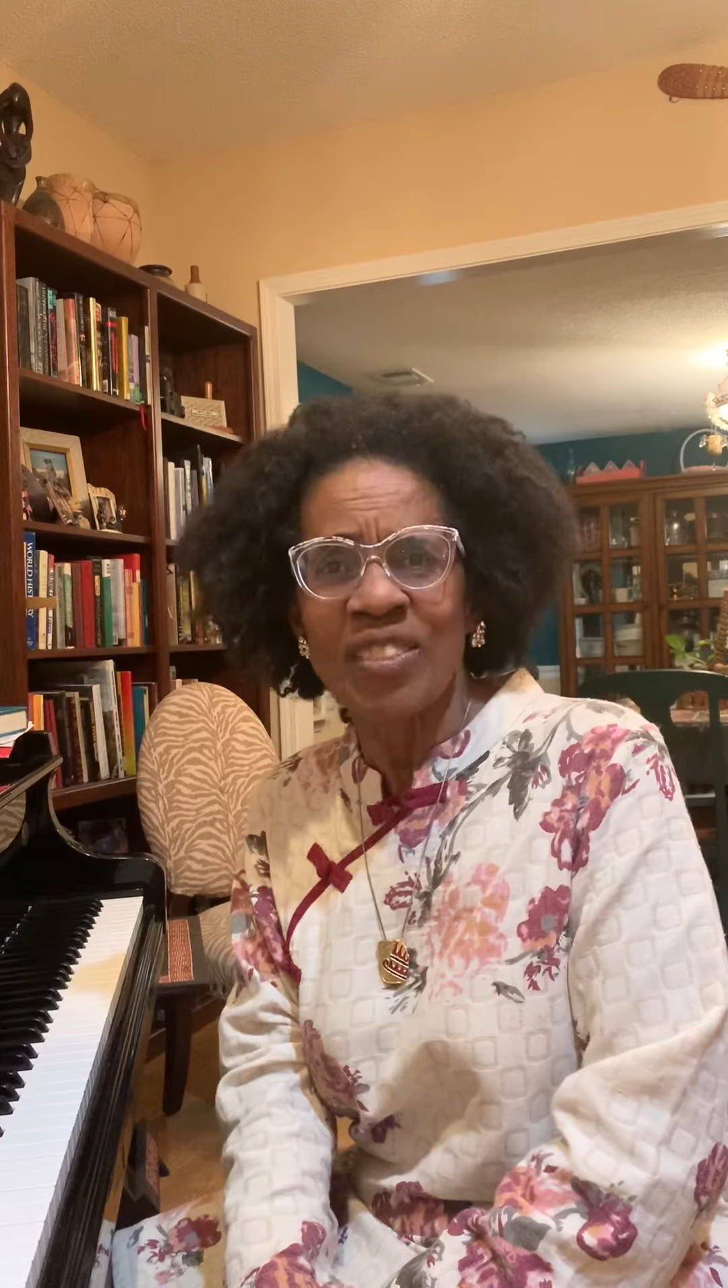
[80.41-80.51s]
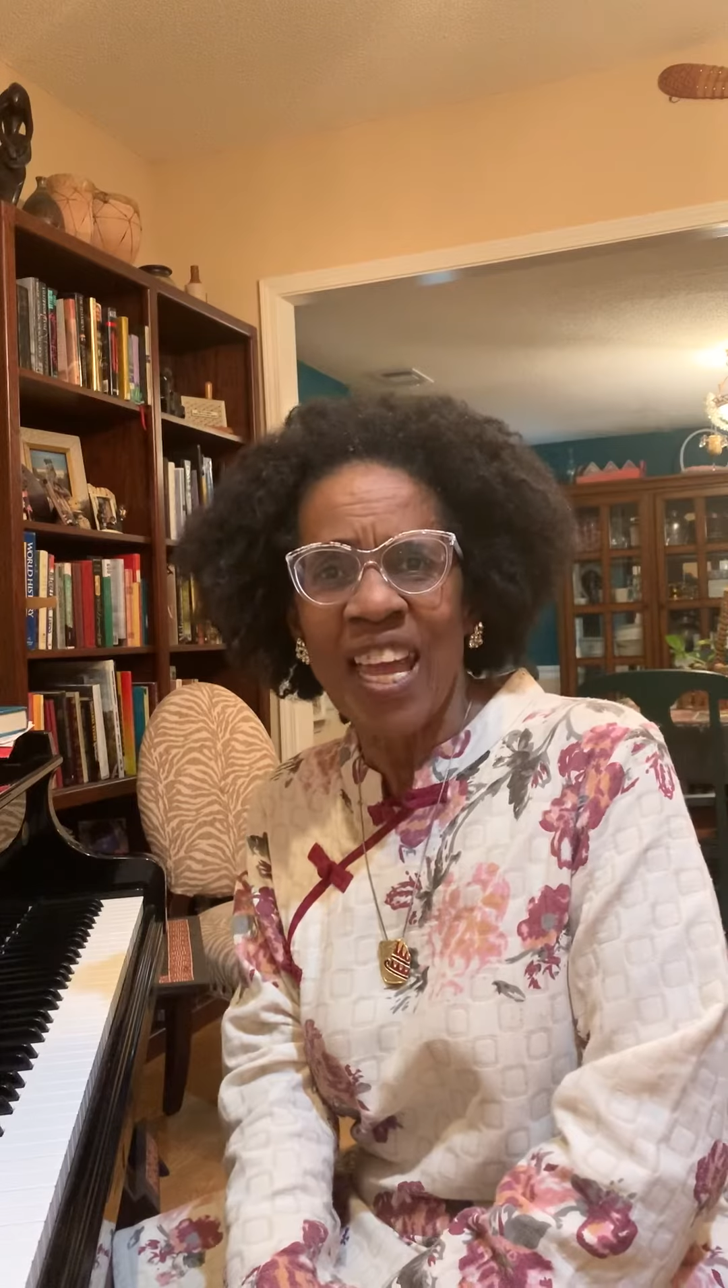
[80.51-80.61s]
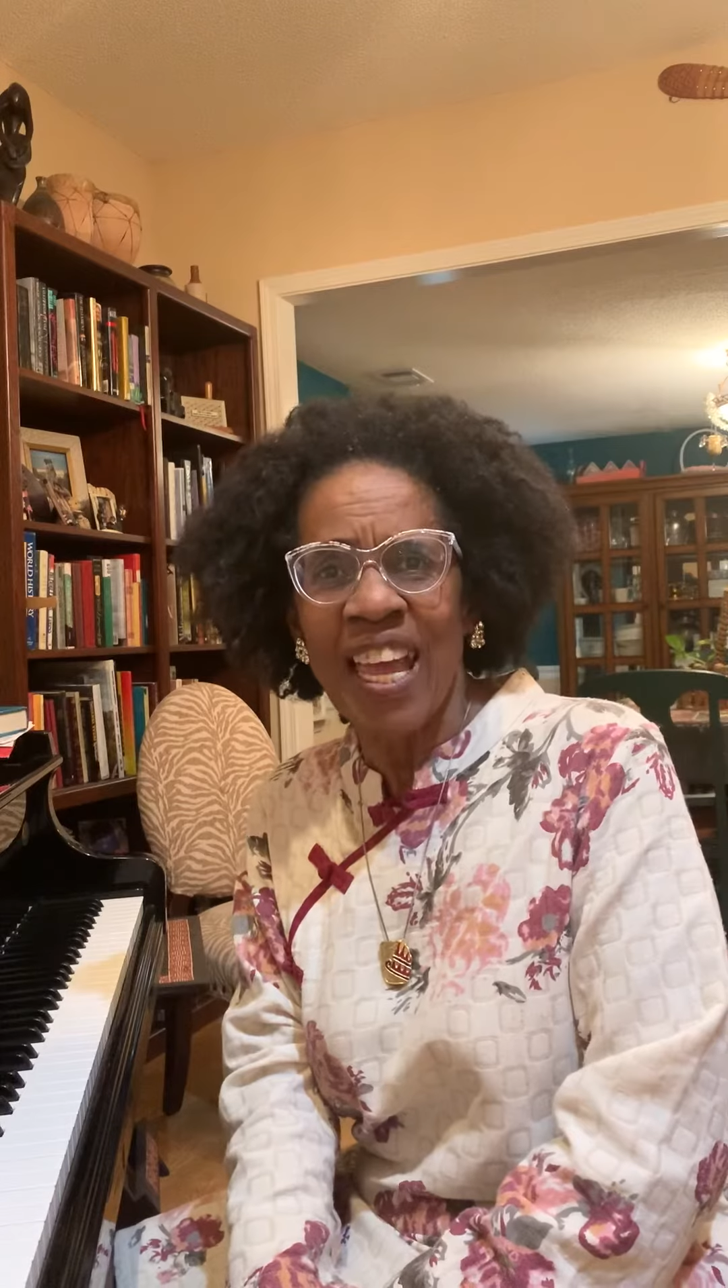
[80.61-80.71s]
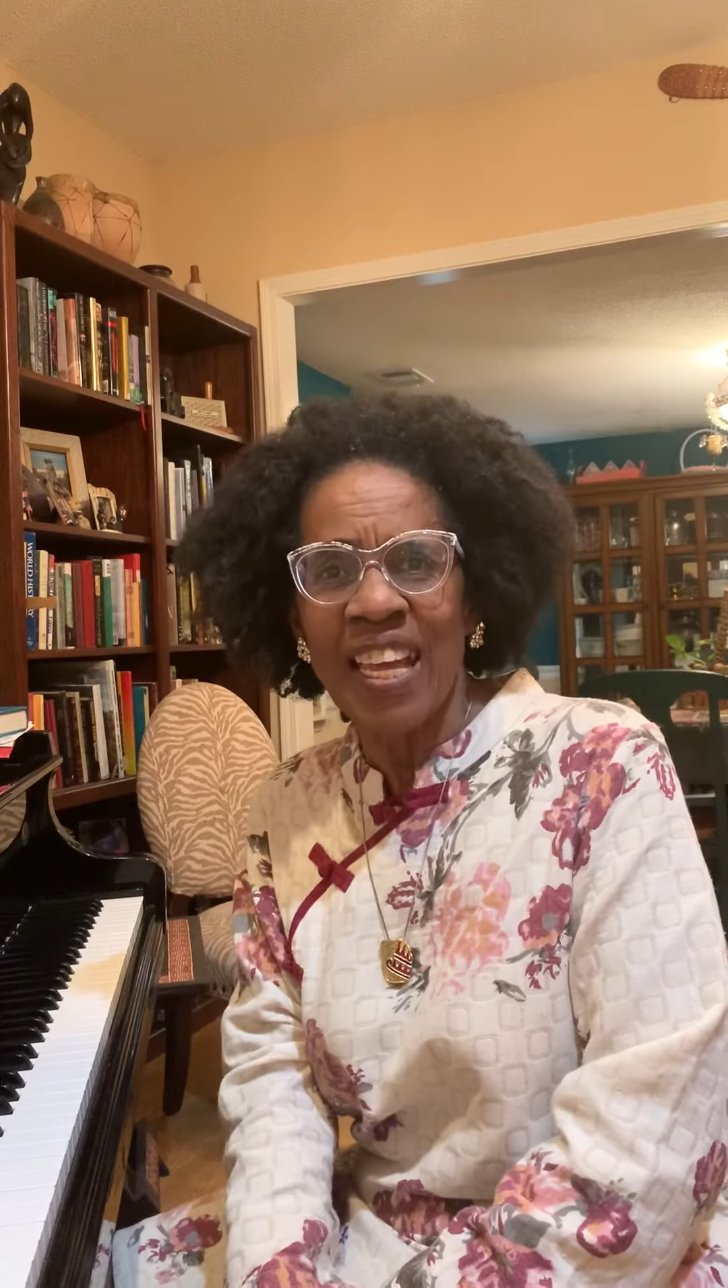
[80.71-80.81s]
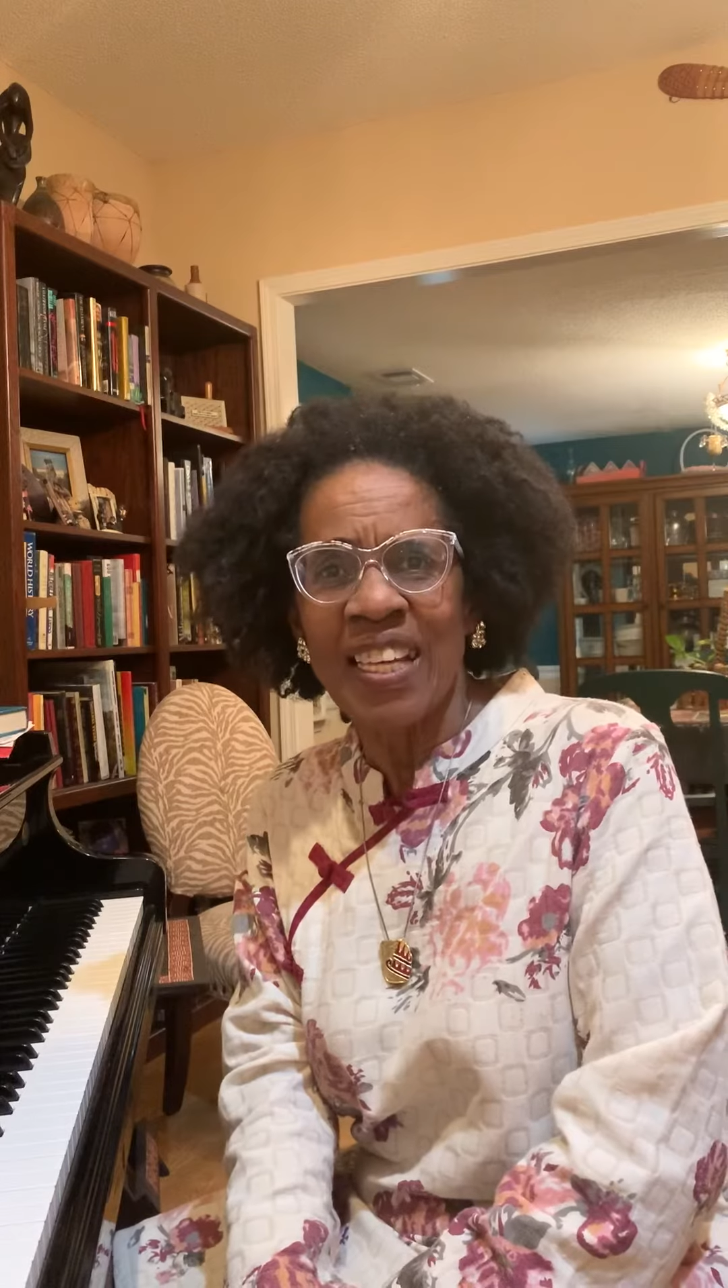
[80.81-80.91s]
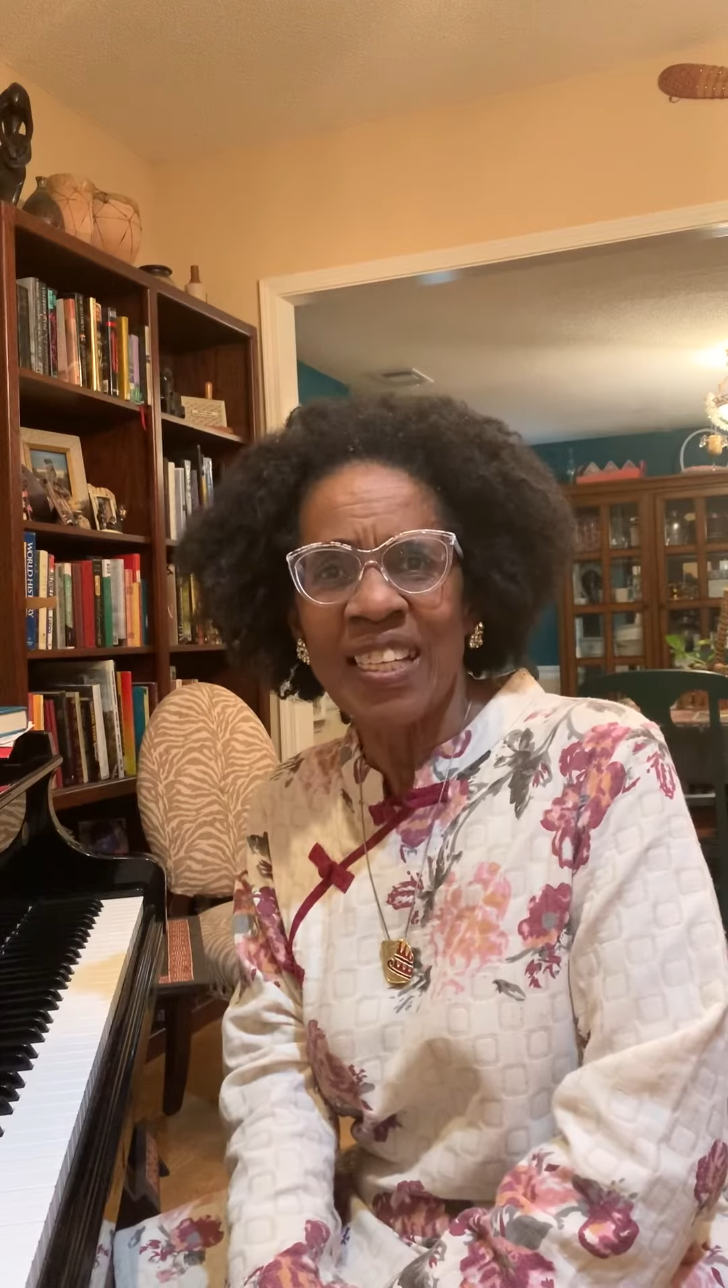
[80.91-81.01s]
day.